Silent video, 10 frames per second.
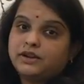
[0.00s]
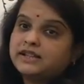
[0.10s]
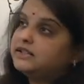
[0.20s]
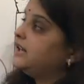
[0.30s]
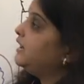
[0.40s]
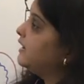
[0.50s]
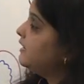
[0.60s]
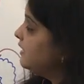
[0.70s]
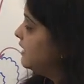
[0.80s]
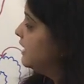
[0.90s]
you can see
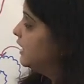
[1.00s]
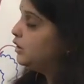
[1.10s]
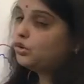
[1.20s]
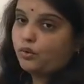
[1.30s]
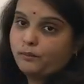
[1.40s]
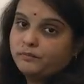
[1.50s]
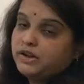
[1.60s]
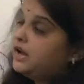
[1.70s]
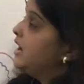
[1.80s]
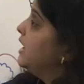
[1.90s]
here? Two.
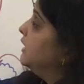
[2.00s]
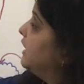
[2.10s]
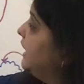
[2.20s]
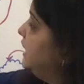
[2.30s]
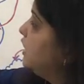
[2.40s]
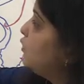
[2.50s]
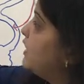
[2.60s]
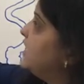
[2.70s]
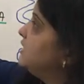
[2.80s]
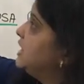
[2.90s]
The inner
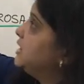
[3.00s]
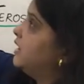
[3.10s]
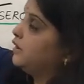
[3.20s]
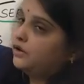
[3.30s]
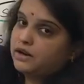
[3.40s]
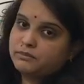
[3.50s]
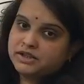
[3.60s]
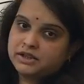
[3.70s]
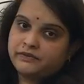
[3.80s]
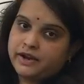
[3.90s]
one is the circular
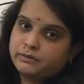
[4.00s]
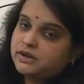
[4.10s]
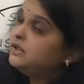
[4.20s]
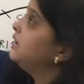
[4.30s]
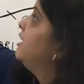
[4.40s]
muscle fibers,